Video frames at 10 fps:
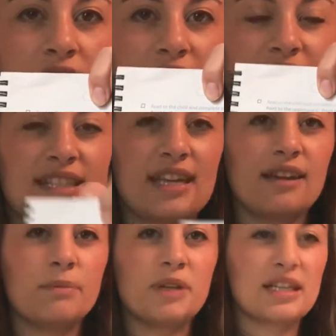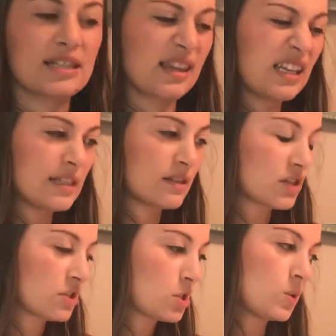instead, because I think he's
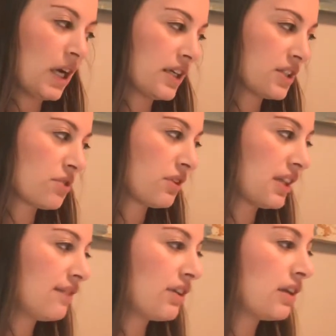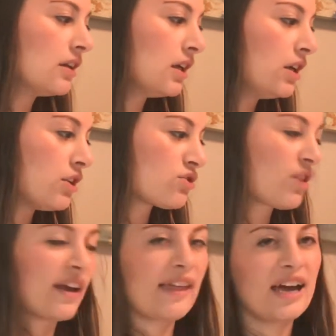just too young to really even
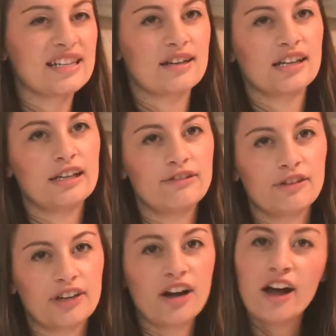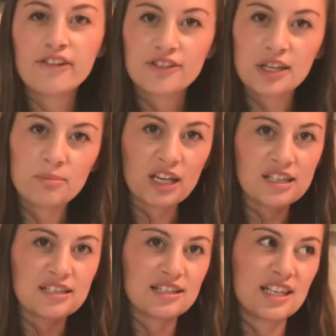try that, and he's not going to feel very confident
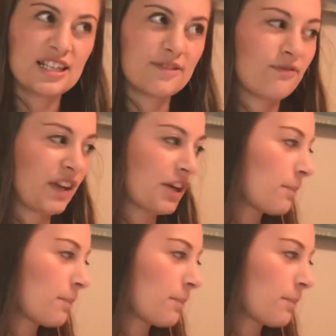because his finger